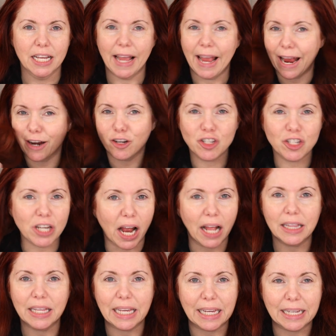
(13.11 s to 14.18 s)

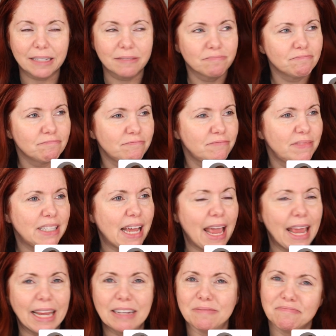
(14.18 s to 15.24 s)
hairstyling
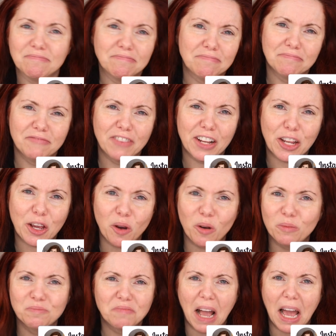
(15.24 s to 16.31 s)
day video.